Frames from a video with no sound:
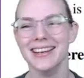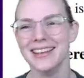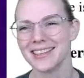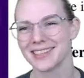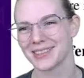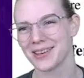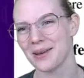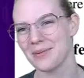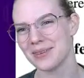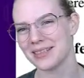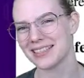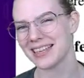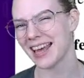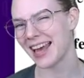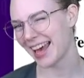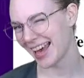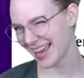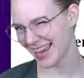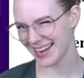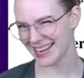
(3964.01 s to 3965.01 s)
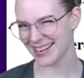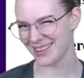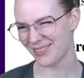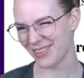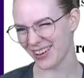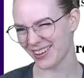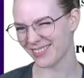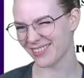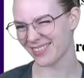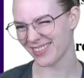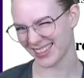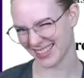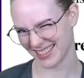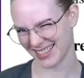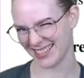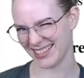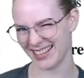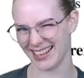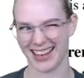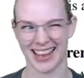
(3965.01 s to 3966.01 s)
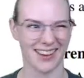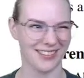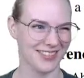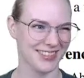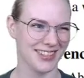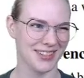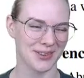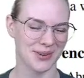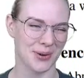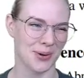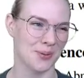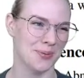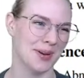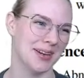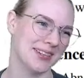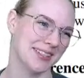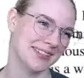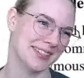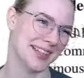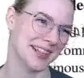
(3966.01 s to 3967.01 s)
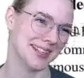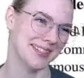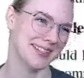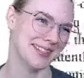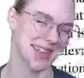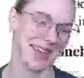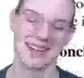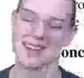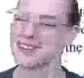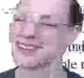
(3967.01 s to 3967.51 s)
So I'm a tiny bit rusty. I haven't done a whole bunch since then.